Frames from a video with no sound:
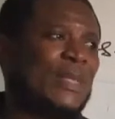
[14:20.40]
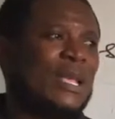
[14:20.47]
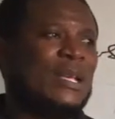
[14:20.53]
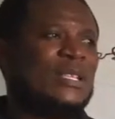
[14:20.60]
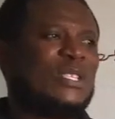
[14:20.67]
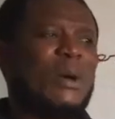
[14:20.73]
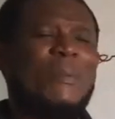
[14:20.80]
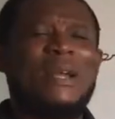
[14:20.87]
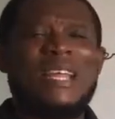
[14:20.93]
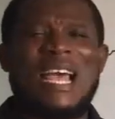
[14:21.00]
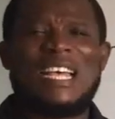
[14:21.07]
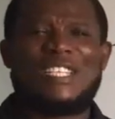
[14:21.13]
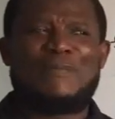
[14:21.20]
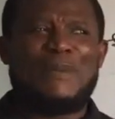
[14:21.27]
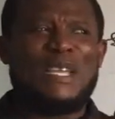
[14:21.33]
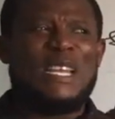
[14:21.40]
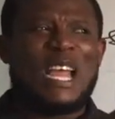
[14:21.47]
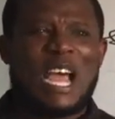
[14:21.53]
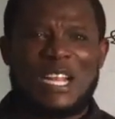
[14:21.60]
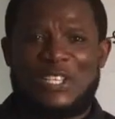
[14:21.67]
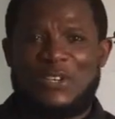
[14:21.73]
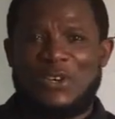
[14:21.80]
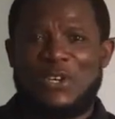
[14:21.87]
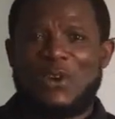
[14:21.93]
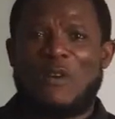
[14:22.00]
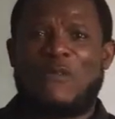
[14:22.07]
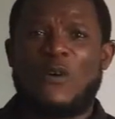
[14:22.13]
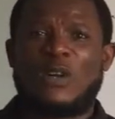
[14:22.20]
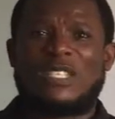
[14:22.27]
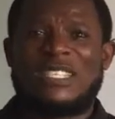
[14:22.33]
Somebody has been at your door
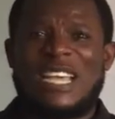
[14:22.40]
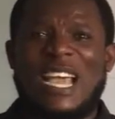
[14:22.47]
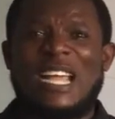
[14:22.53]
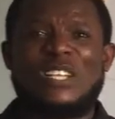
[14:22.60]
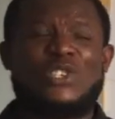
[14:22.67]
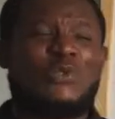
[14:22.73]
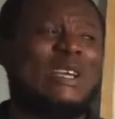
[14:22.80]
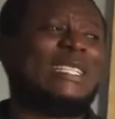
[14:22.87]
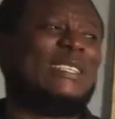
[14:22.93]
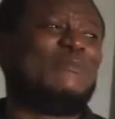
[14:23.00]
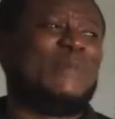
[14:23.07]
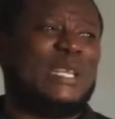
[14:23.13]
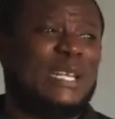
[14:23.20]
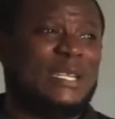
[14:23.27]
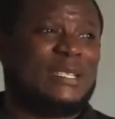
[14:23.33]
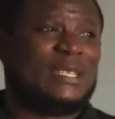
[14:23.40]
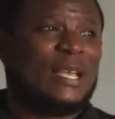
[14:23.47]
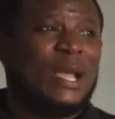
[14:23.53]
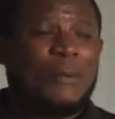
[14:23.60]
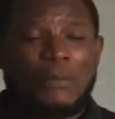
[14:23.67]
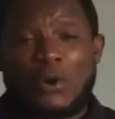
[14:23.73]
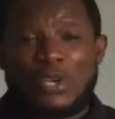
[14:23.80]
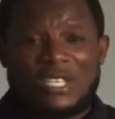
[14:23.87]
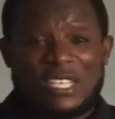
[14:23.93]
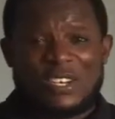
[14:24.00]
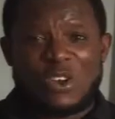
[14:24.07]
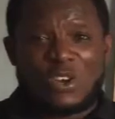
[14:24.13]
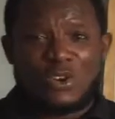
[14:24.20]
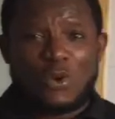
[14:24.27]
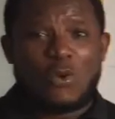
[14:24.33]
for 10-20 minutes, but you did
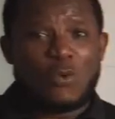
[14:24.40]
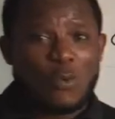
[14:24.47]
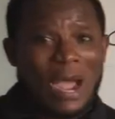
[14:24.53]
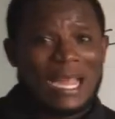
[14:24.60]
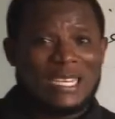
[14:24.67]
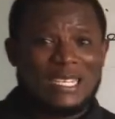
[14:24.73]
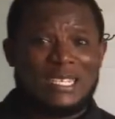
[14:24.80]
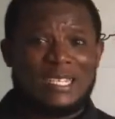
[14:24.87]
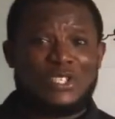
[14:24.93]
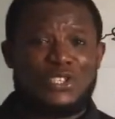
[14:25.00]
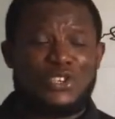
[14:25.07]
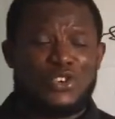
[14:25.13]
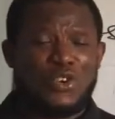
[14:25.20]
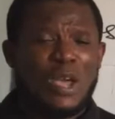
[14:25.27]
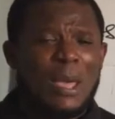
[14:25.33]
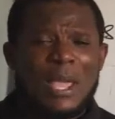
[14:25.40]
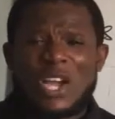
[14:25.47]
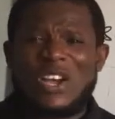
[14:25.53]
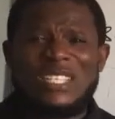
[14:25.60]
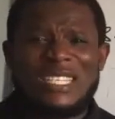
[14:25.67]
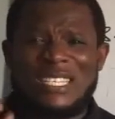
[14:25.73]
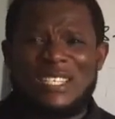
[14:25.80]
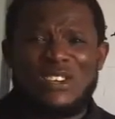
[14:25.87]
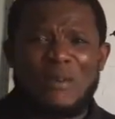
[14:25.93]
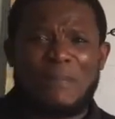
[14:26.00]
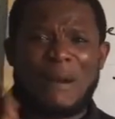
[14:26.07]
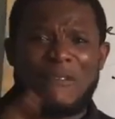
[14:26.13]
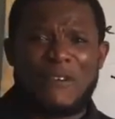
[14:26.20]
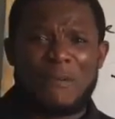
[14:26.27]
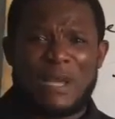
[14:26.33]
not know. Why didn't you know? Because he did not
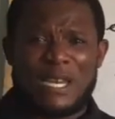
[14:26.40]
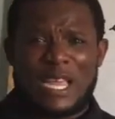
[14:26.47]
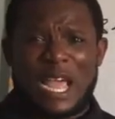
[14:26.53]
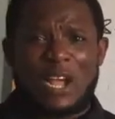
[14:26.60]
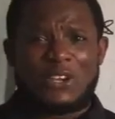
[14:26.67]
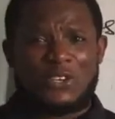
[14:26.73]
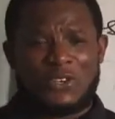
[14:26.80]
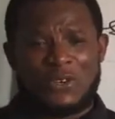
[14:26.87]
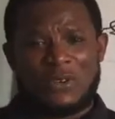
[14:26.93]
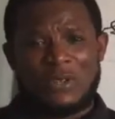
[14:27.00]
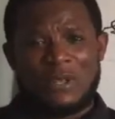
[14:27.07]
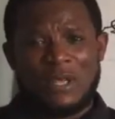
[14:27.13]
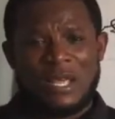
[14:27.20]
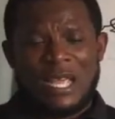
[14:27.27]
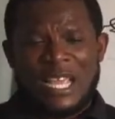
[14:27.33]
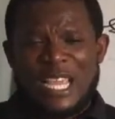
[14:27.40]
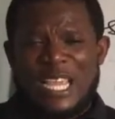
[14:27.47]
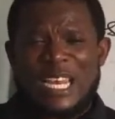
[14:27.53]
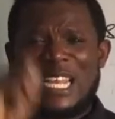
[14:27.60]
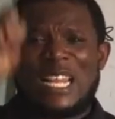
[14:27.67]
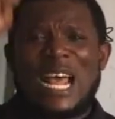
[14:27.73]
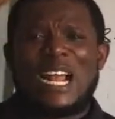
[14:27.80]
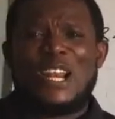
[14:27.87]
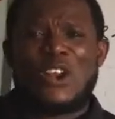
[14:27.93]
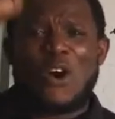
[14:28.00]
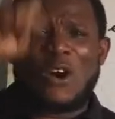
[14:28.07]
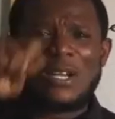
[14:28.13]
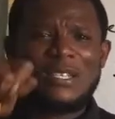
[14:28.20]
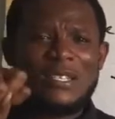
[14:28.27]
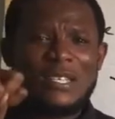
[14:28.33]
perform any action. He neither
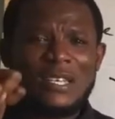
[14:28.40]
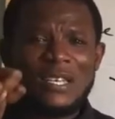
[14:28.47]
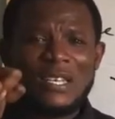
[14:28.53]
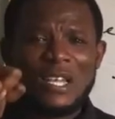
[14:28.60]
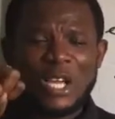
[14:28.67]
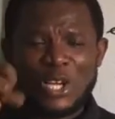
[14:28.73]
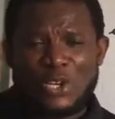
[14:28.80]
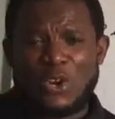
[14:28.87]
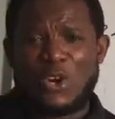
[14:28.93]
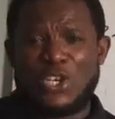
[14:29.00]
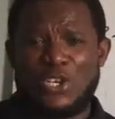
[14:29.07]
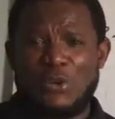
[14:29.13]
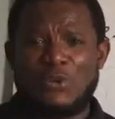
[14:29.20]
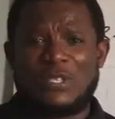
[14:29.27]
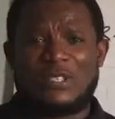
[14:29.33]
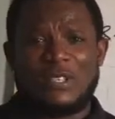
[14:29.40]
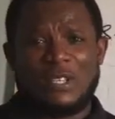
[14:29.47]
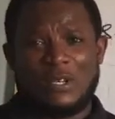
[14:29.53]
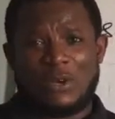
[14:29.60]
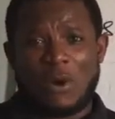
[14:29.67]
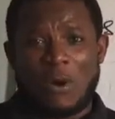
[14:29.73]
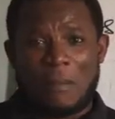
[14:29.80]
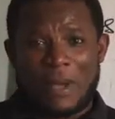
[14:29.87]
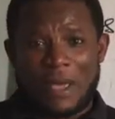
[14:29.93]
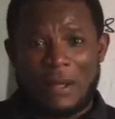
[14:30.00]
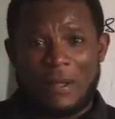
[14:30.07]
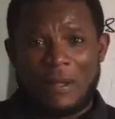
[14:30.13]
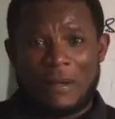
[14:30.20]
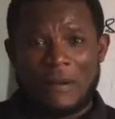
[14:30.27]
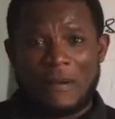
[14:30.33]
knocked nor used the doorbell.
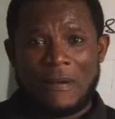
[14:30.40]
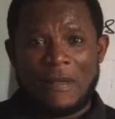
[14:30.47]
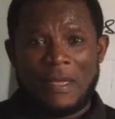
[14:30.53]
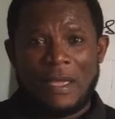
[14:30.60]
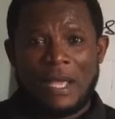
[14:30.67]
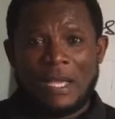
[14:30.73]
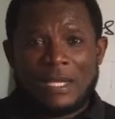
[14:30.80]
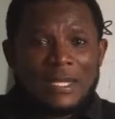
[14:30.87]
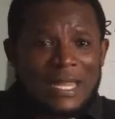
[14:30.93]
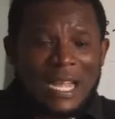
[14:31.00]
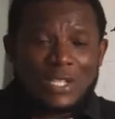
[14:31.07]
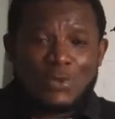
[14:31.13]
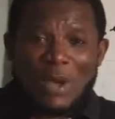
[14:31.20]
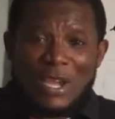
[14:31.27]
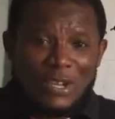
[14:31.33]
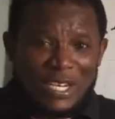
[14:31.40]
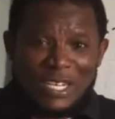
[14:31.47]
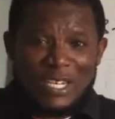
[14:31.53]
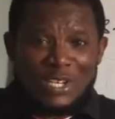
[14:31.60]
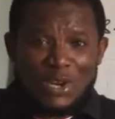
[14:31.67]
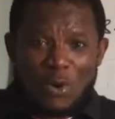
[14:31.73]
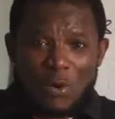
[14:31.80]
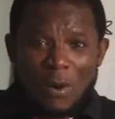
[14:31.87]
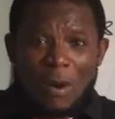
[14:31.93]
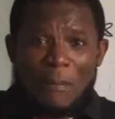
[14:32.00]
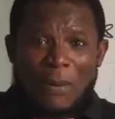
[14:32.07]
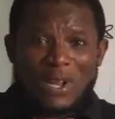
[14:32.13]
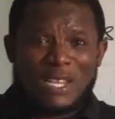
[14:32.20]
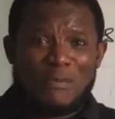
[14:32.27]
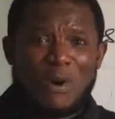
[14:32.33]
That's why he didn't know.
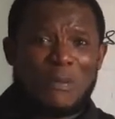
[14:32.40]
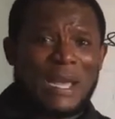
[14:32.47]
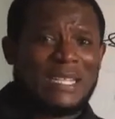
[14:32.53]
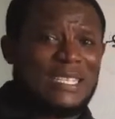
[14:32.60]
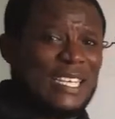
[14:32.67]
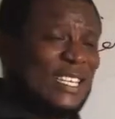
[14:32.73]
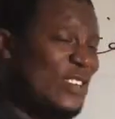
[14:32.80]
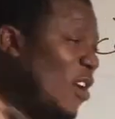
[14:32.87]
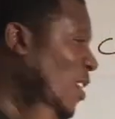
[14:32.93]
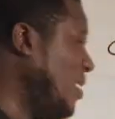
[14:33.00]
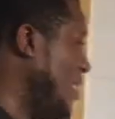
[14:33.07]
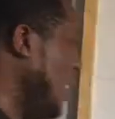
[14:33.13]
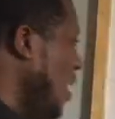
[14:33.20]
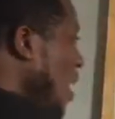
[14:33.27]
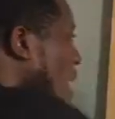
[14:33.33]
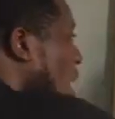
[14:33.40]
But the moment he does,